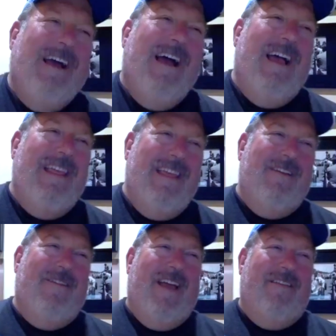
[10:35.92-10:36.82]
And then
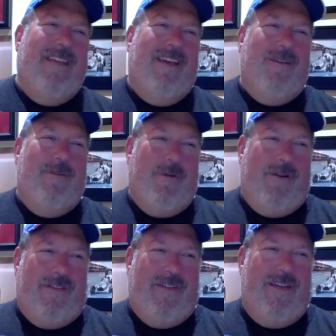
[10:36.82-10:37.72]
we have the other
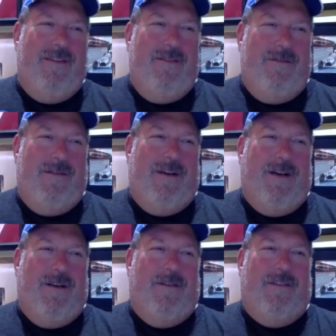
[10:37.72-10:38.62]
person who
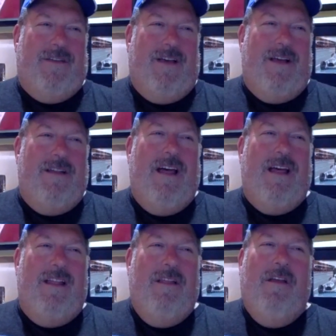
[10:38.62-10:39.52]
was not
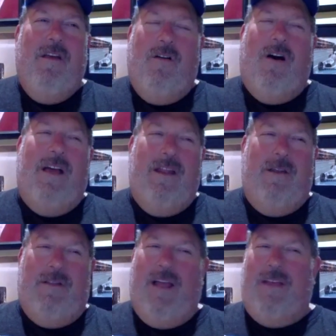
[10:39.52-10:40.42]
well in
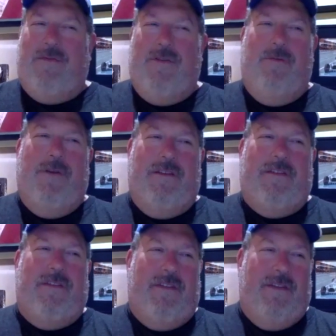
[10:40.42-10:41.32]
the last few weeks
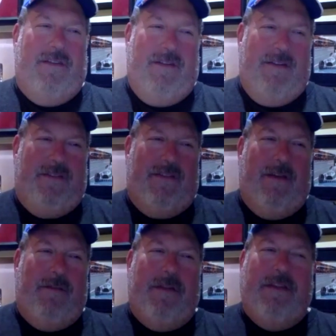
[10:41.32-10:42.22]
is
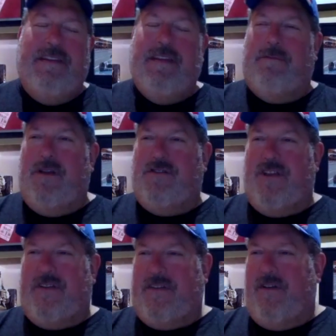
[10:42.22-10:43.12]
Devlin
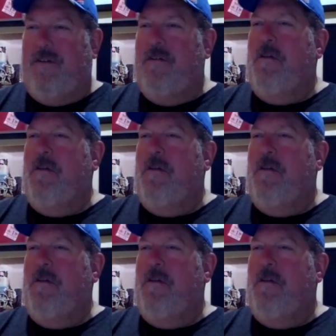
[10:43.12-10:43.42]
DeFrancesco.